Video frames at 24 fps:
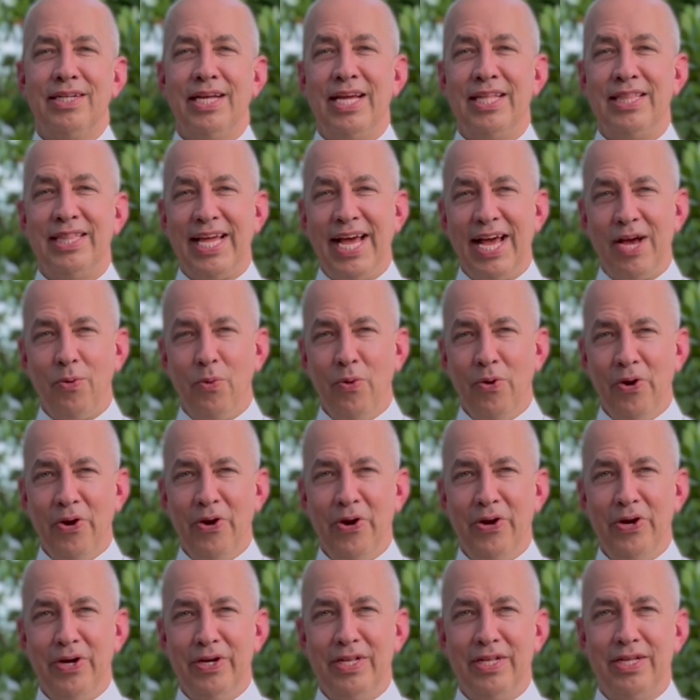And that
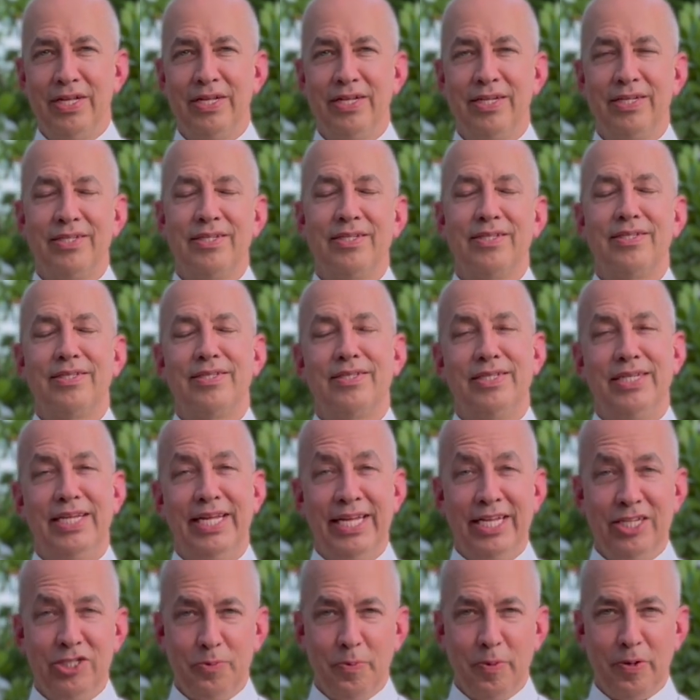word
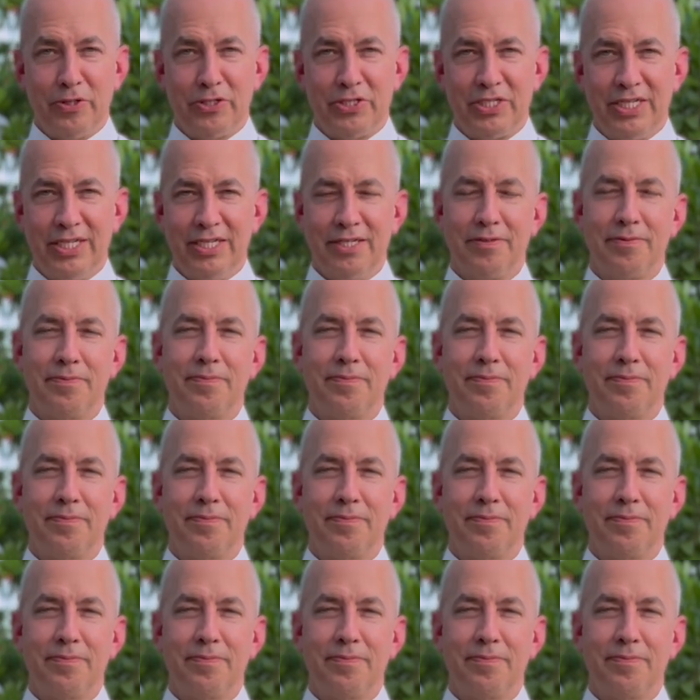is mercy.